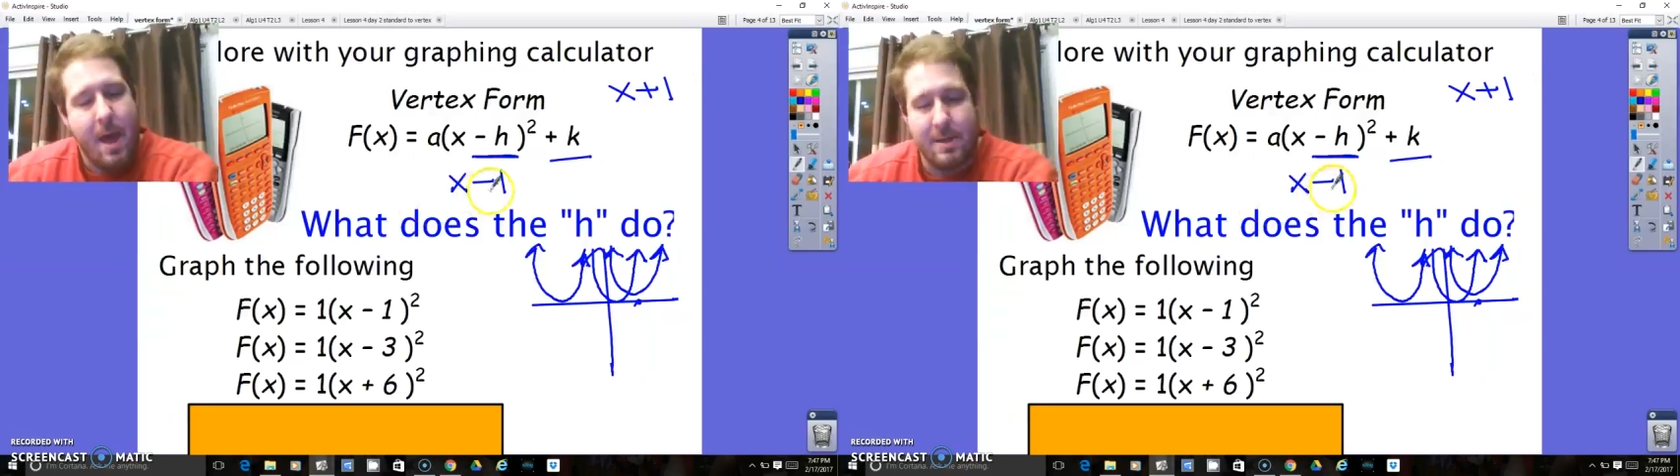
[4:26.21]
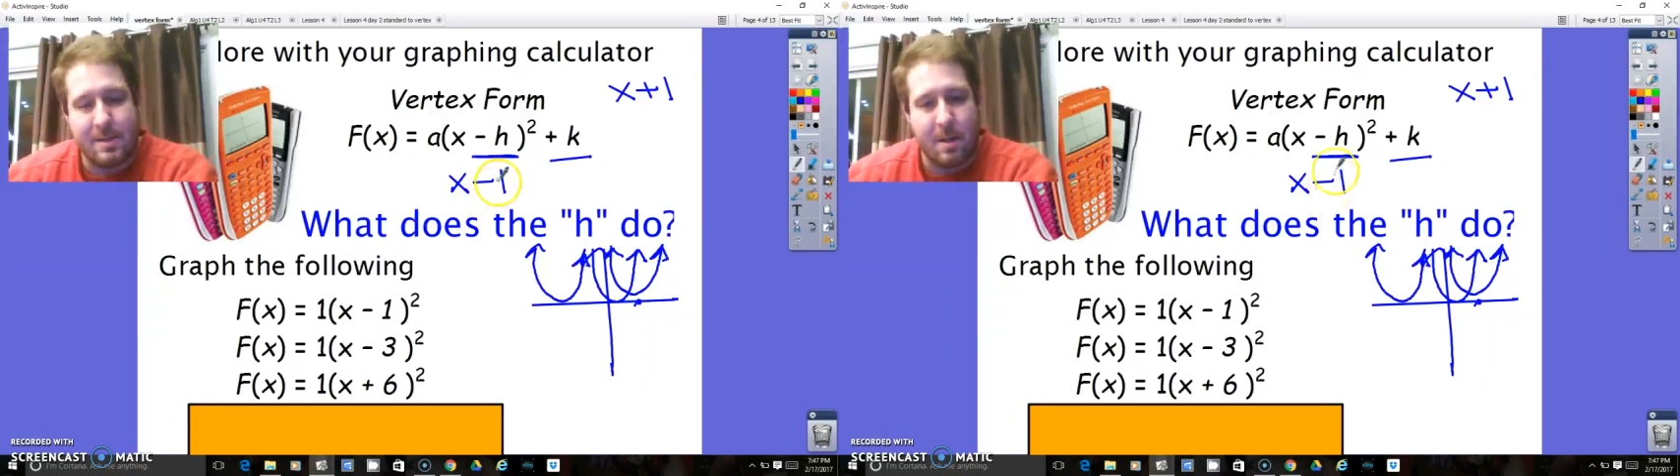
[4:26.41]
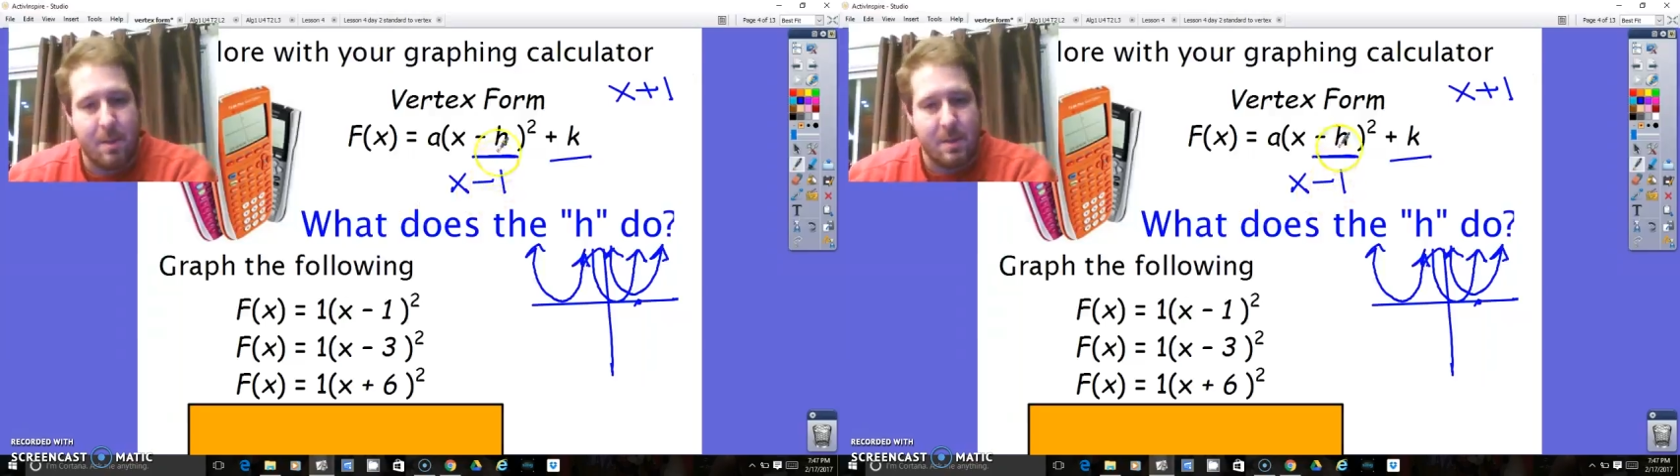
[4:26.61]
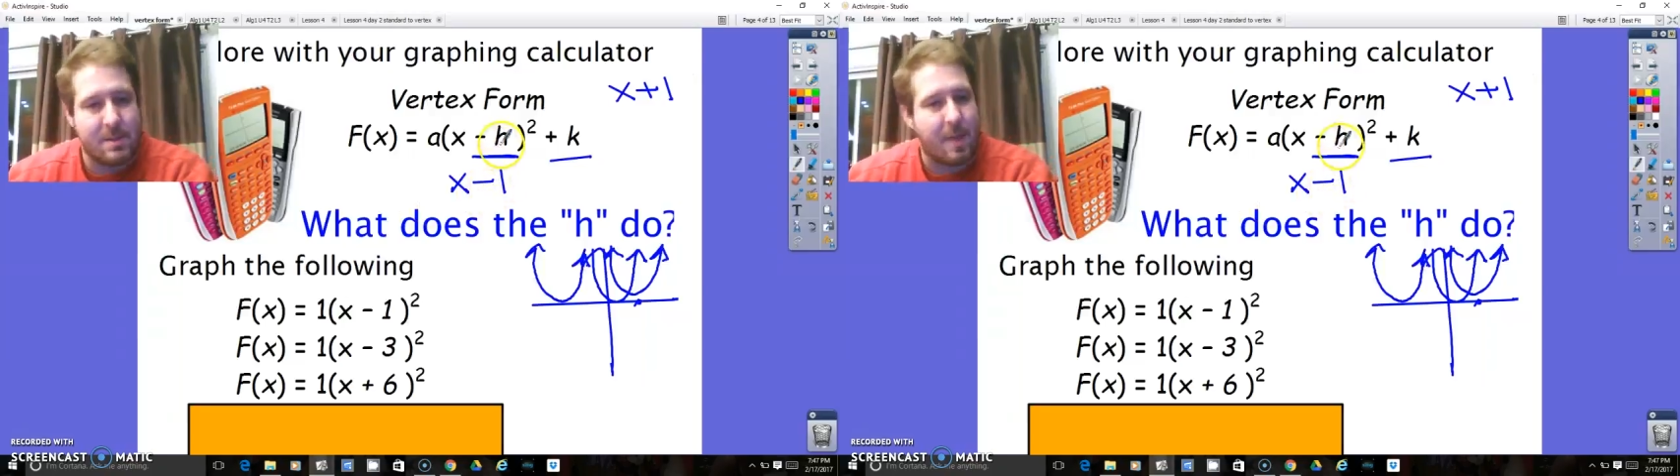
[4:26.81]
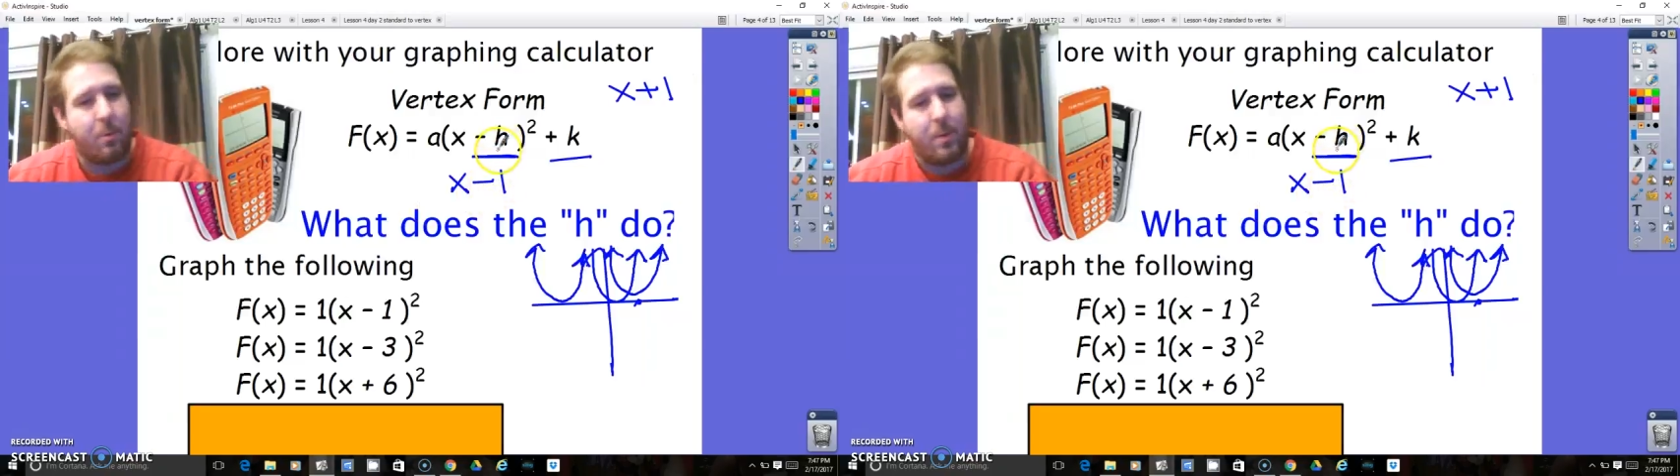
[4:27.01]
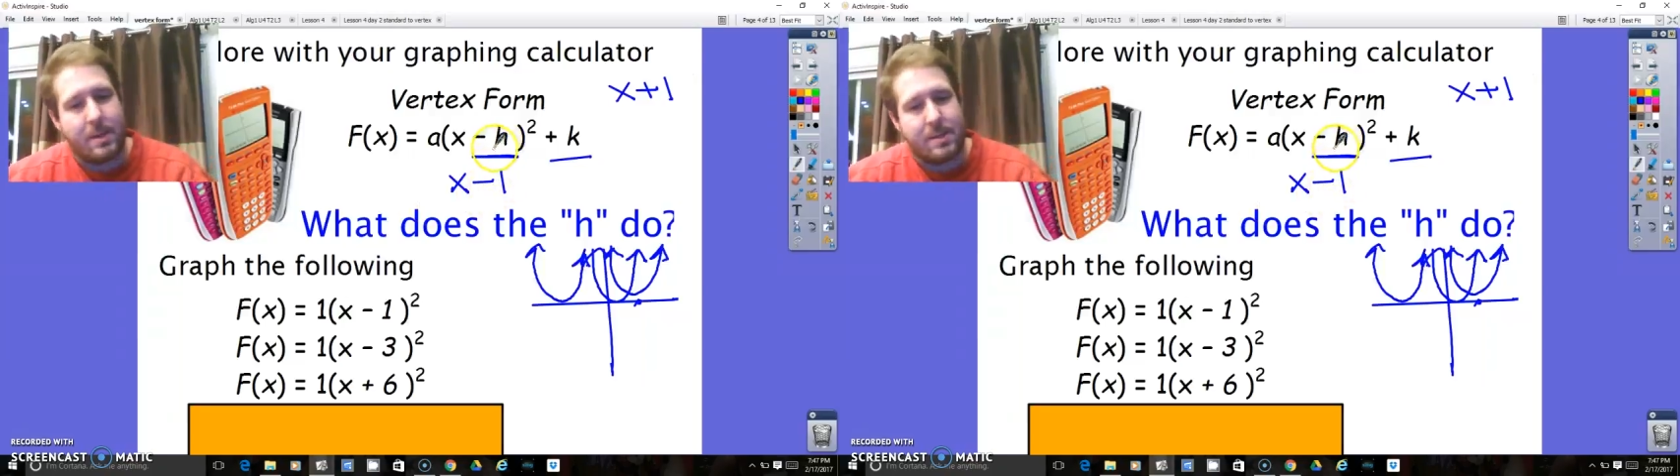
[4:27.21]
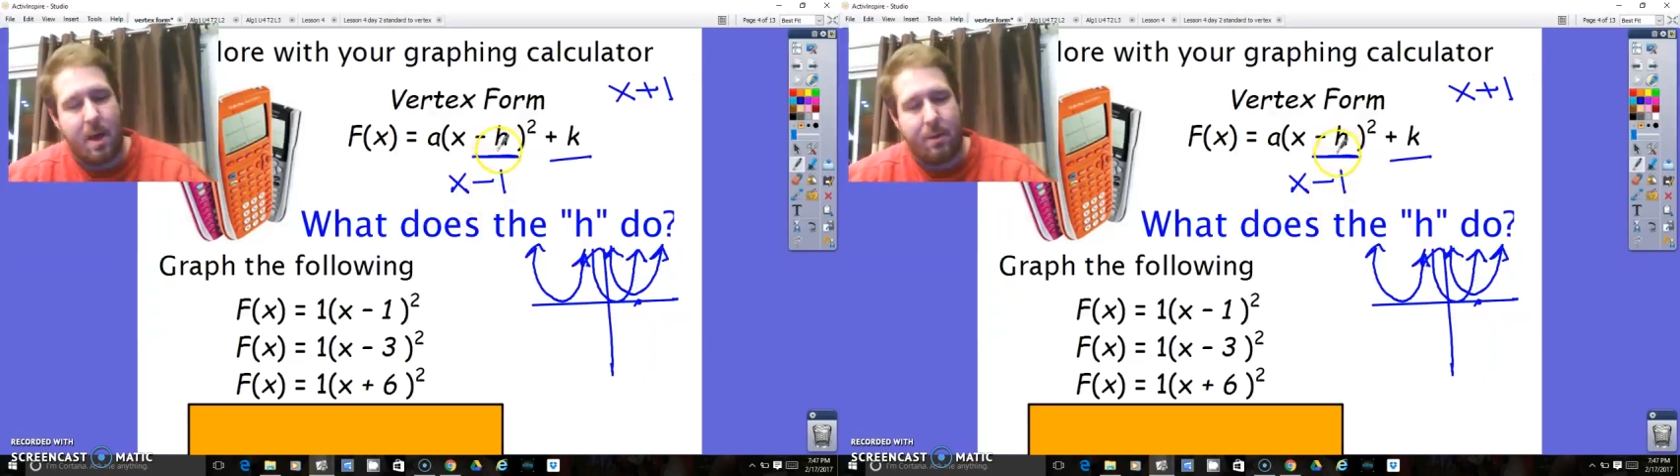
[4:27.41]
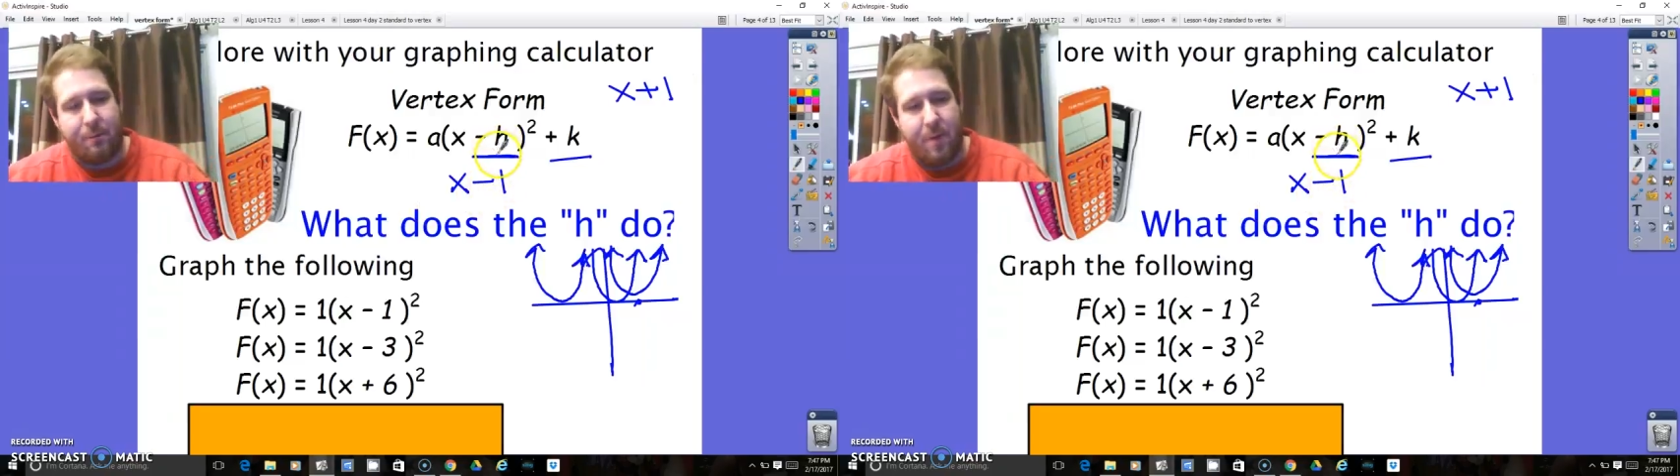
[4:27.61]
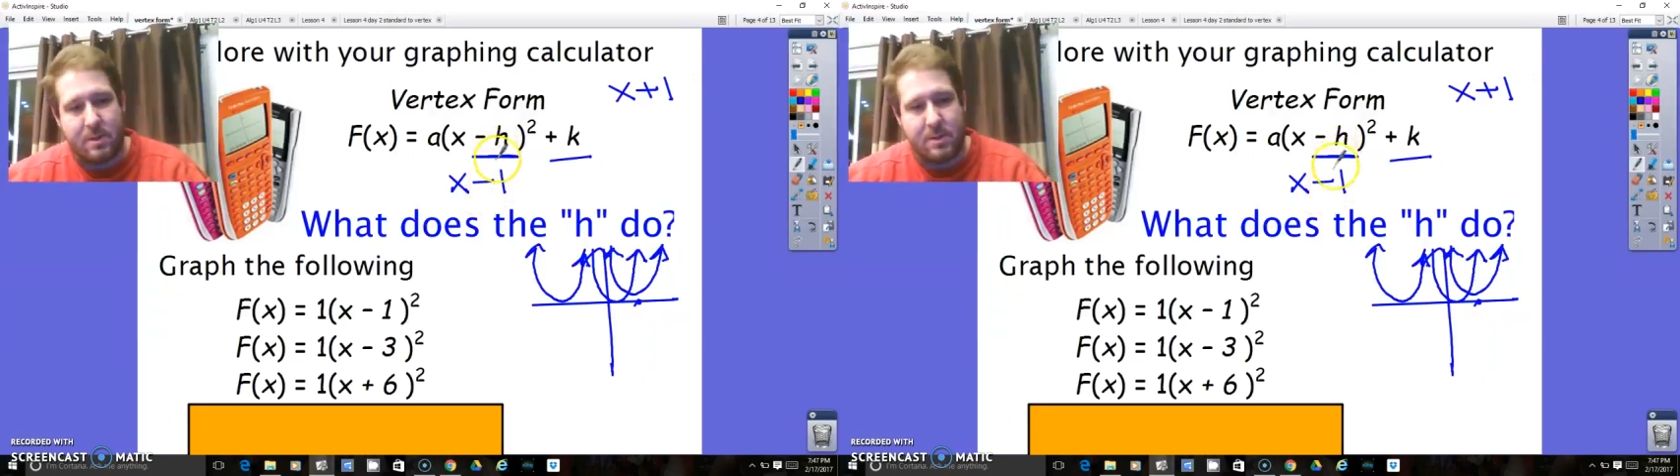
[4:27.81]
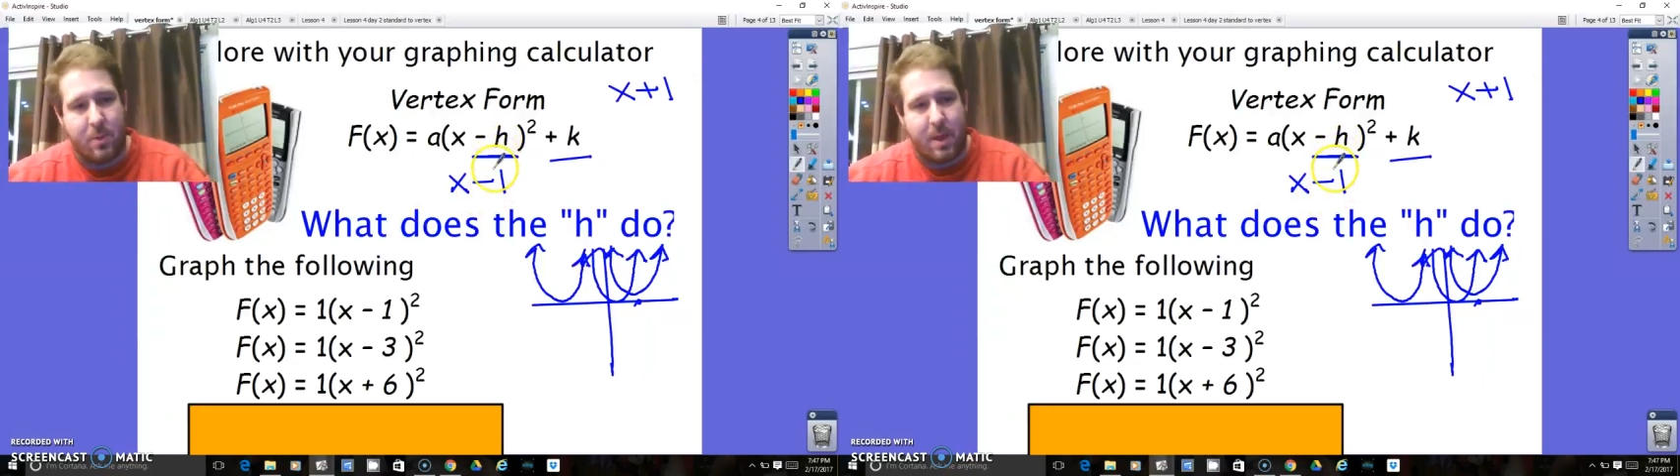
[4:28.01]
And it's going to be the same when we get to other functions.